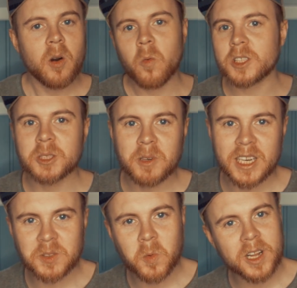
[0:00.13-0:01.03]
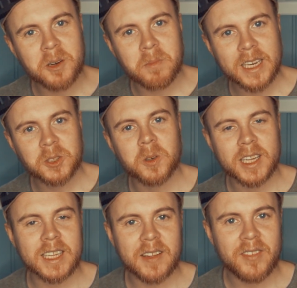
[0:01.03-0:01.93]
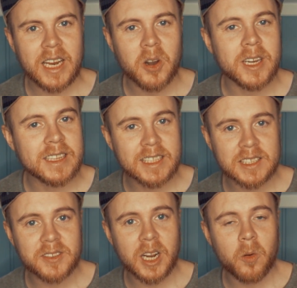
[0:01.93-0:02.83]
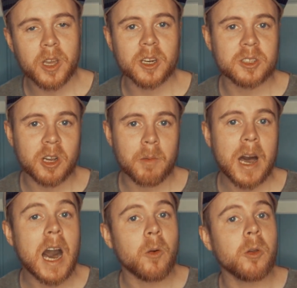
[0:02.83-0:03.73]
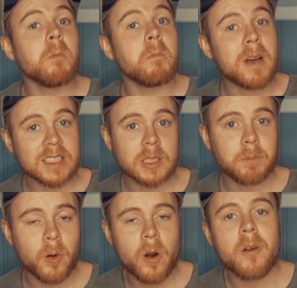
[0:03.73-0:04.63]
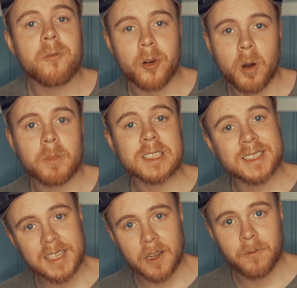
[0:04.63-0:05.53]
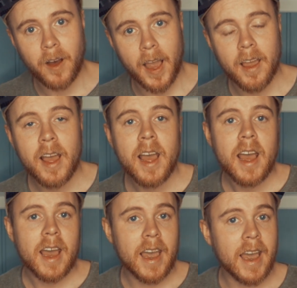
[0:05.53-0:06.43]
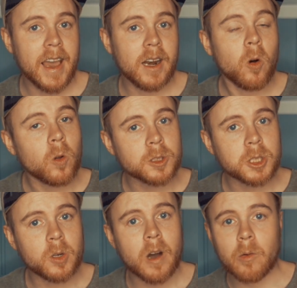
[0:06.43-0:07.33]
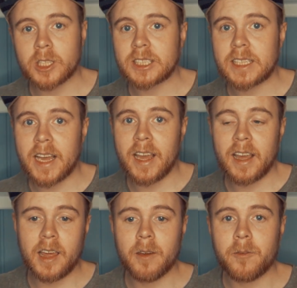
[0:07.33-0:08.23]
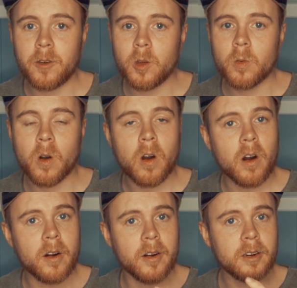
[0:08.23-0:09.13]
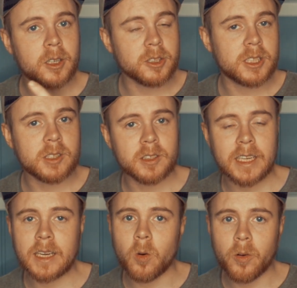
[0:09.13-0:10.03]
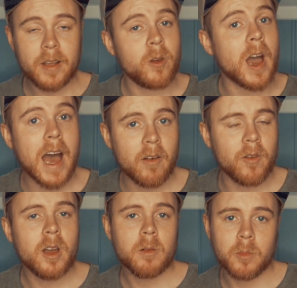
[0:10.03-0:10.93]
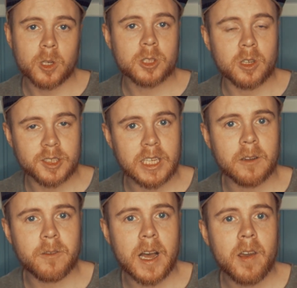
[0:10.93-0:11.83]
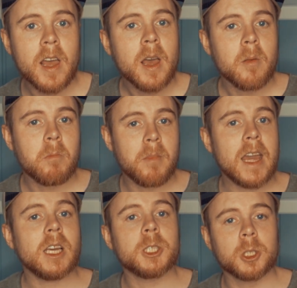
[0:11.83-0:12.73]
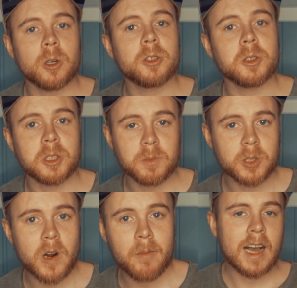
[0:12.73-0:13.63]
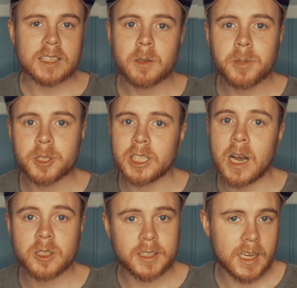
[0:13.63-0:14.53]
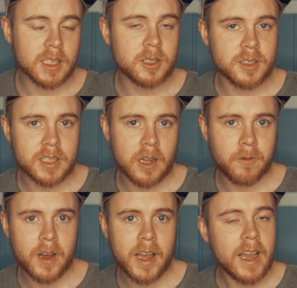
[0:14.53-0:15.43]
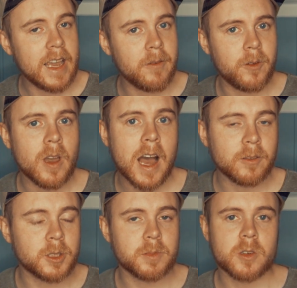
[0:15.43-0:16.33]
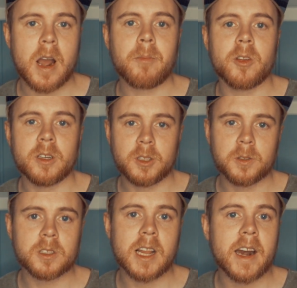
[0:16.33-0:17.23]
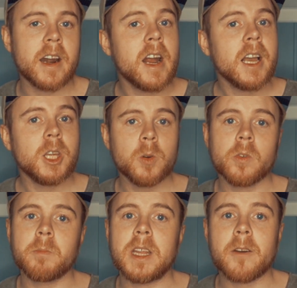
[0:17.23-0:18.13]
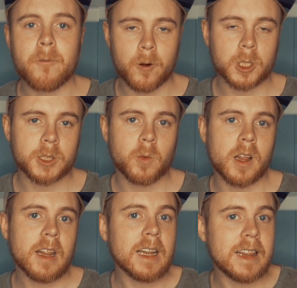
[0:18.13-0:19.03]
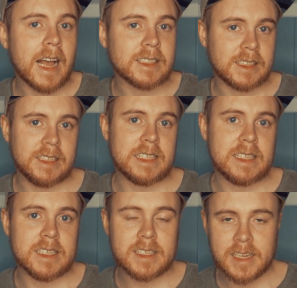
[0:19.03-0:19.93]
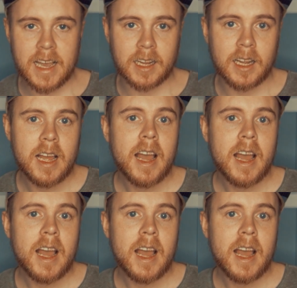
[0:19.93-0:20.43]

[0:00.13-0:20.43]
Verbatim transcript: What's up guys, welcome back to another video. In this video we're gonna talk about how you mass import from Sellfy. And also I want to say, if you are considering or if you have bought on Sellfy, make sure to subscribe. As I'm pushing out sales on Sellfy, if you have subscribed to the newsletter, you will be the first one that sees this sale,